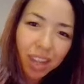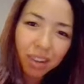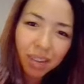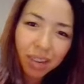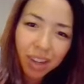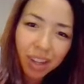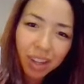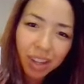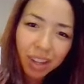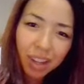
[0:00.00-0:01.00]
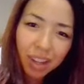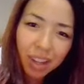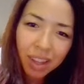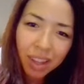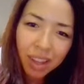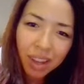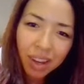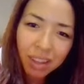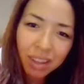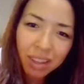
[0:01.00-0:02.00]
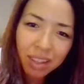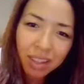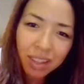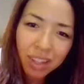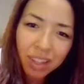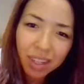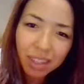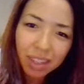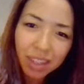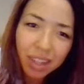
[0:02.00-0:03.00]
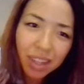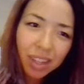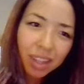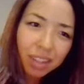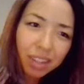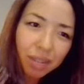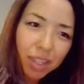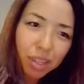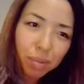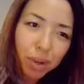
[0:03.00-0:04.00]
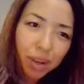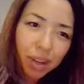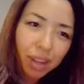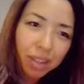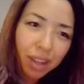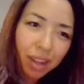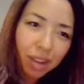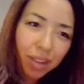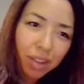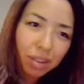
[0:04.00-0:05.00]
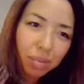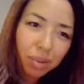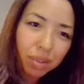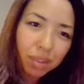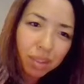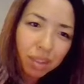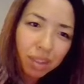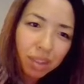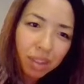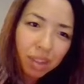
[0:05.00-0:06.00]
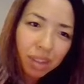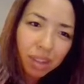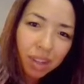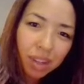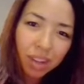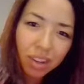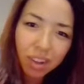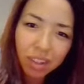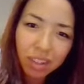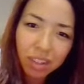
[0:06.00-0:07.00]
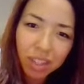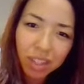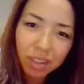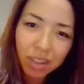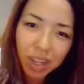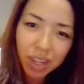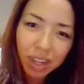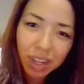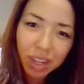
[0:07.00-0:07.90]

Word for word: yellow. Here's the cheese. This is a veggie burger because I like vegetables. And y'all do too, right?